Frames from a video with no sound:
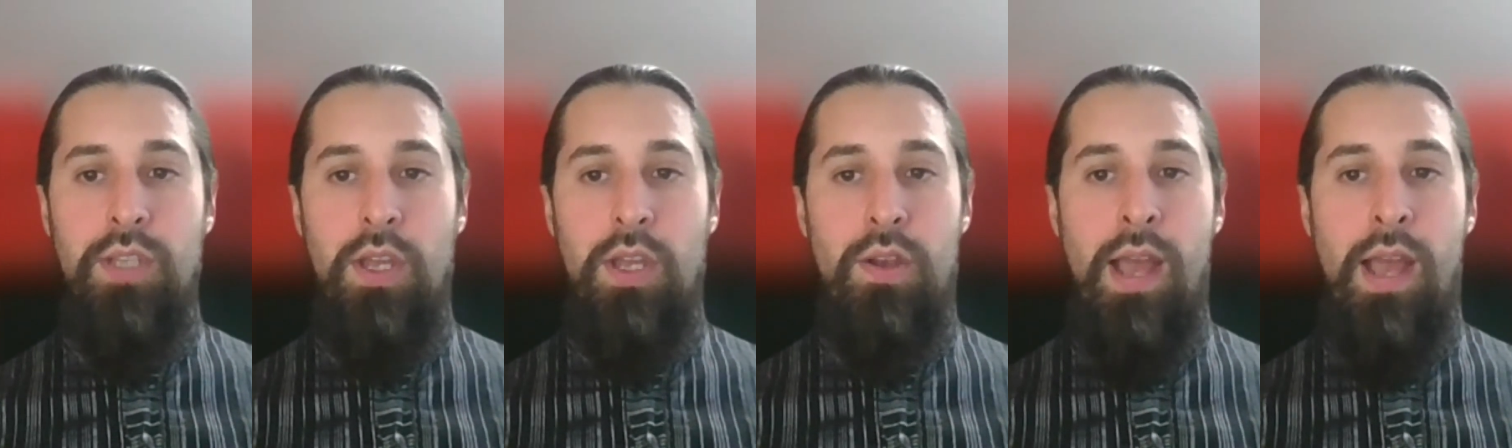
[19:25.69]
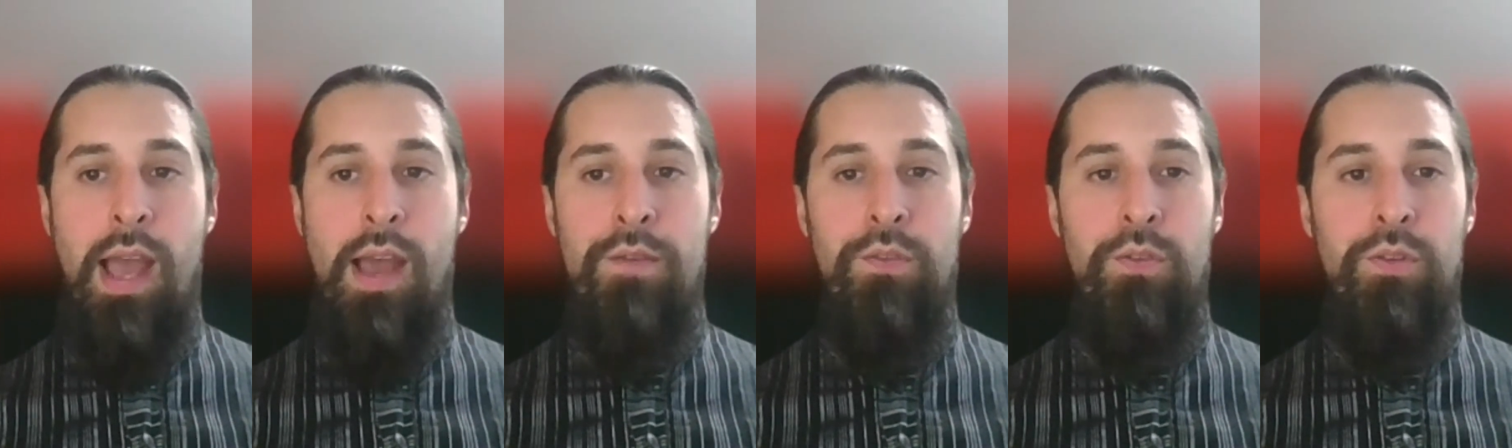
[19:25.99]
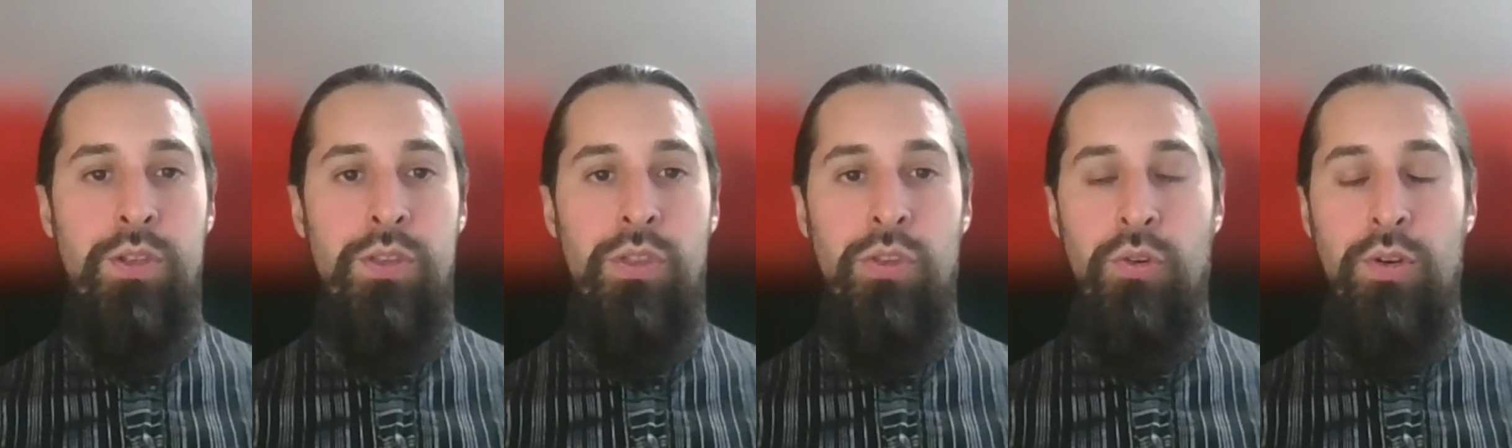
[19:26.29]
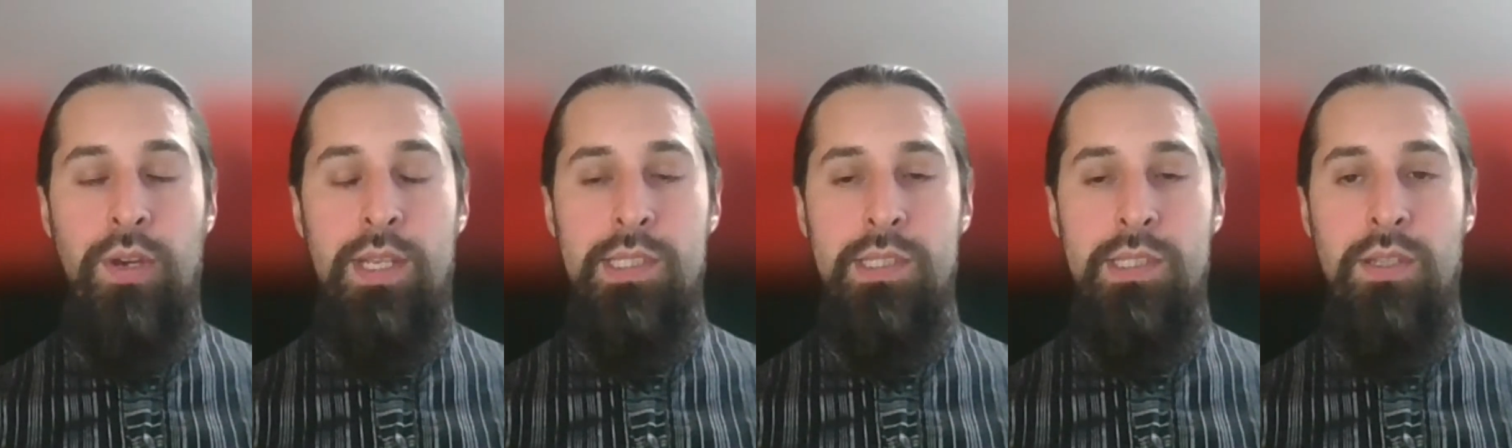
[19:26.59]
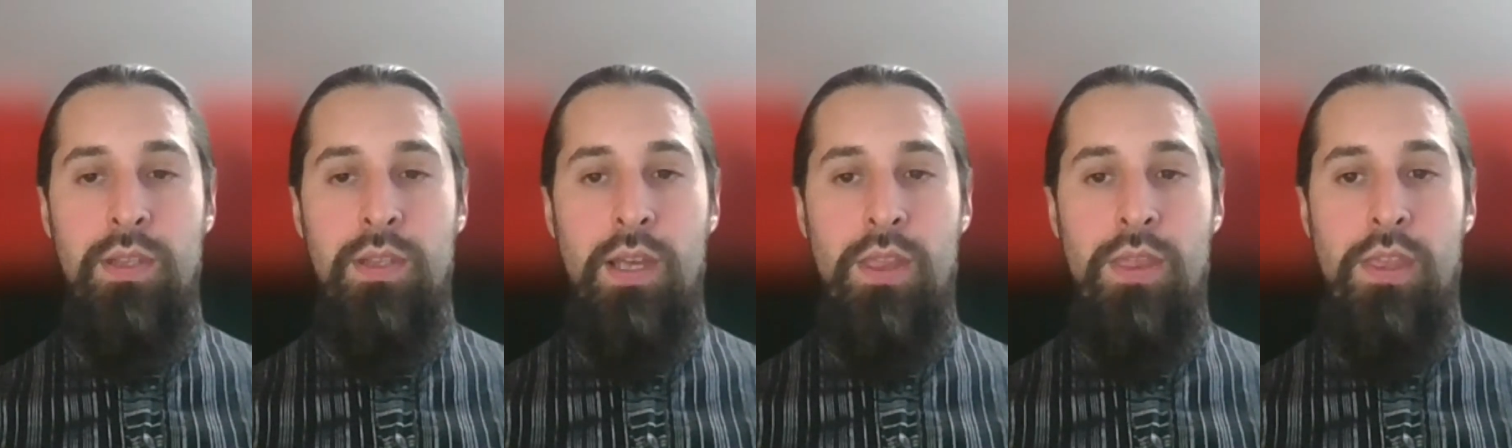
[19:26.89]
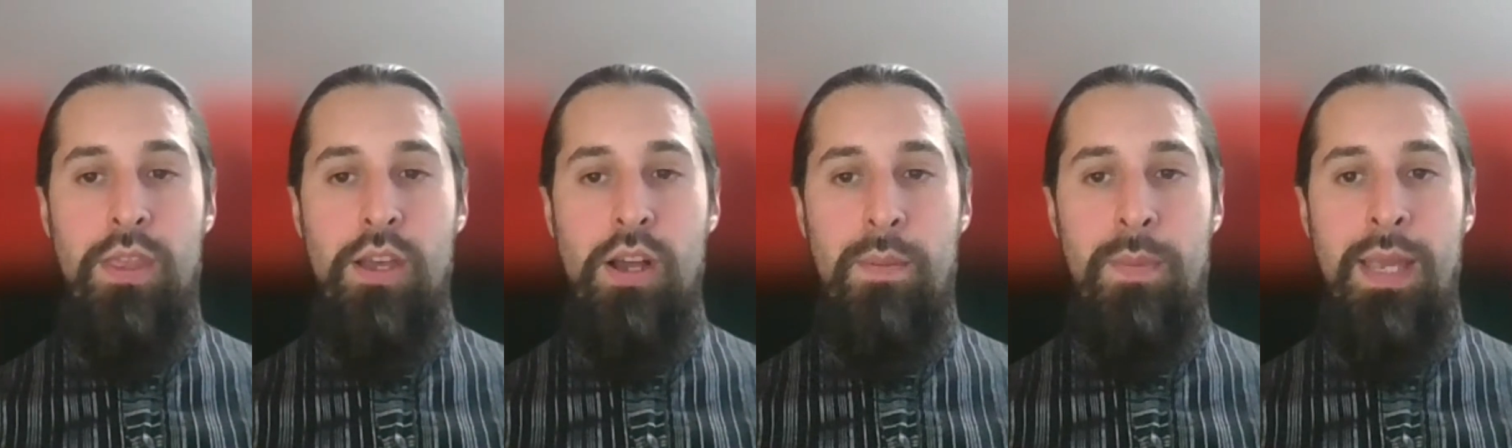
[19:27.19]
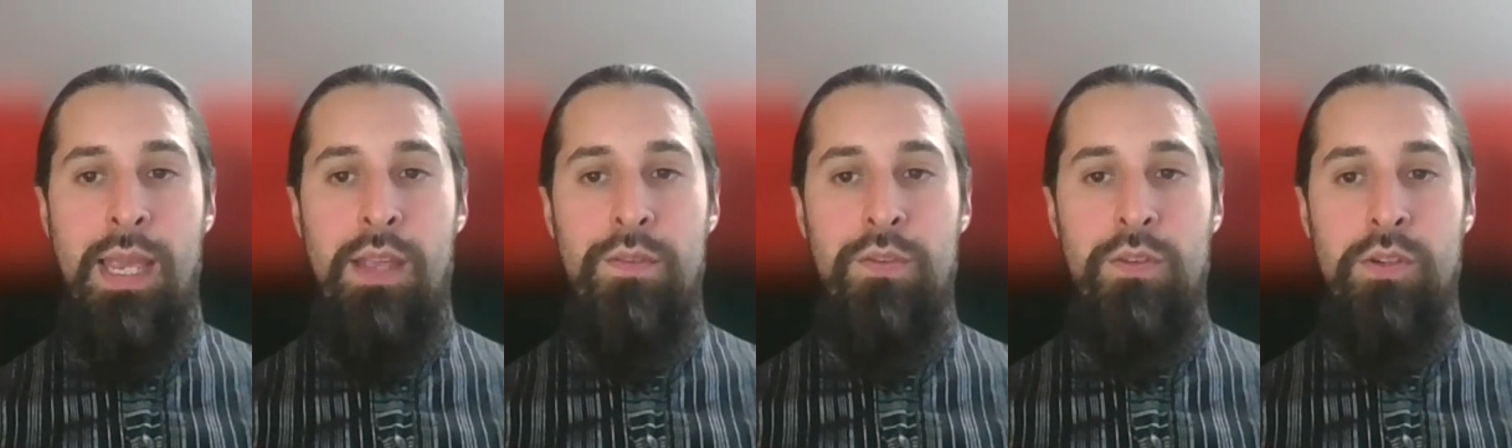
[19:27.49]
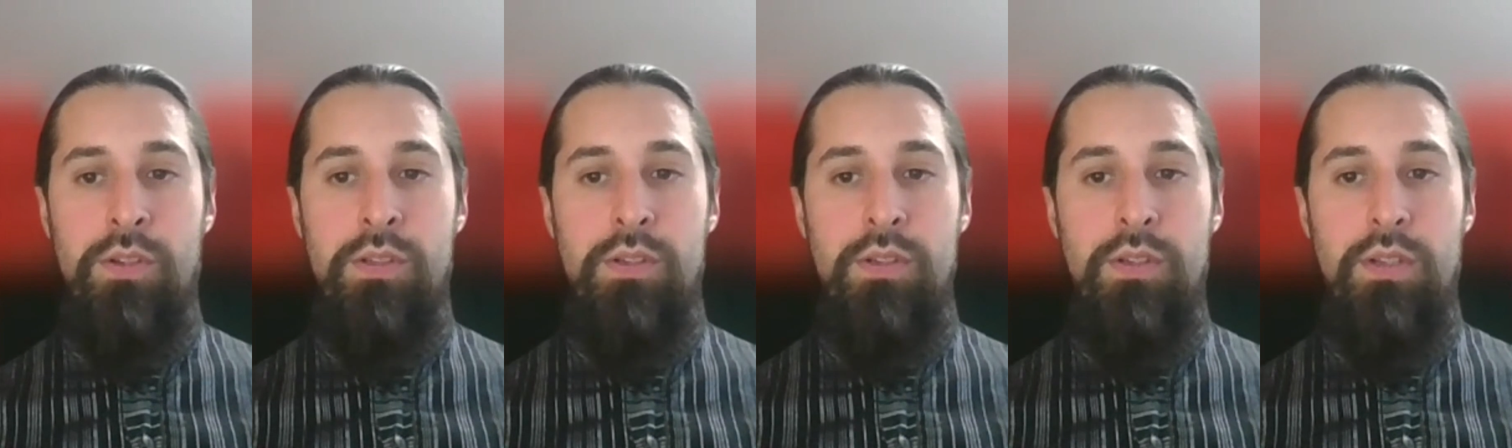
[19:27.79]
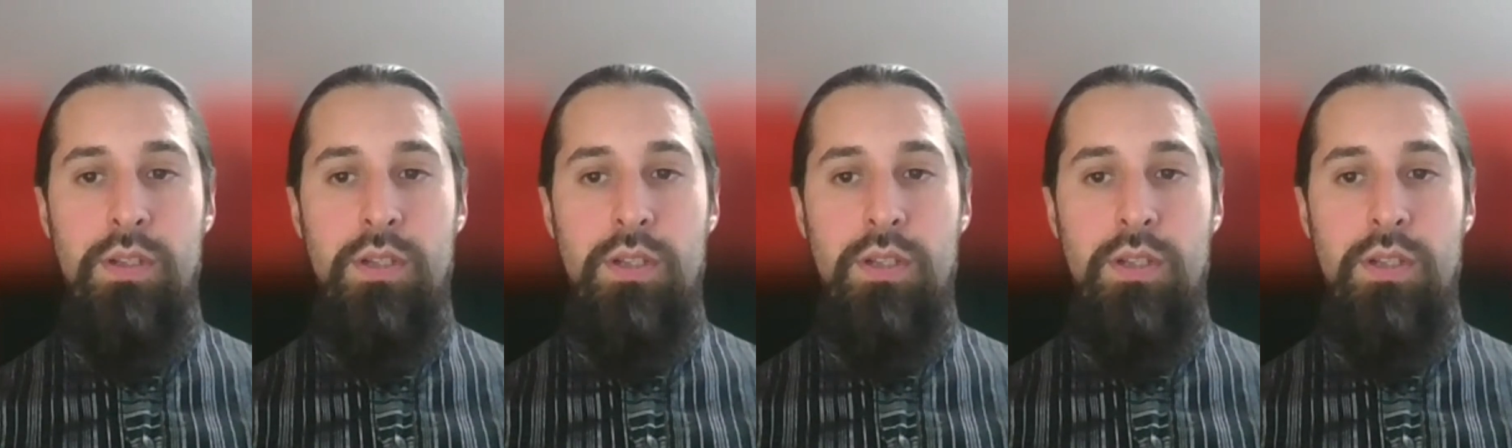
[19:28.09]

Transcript: don't have all the noise and the upheaval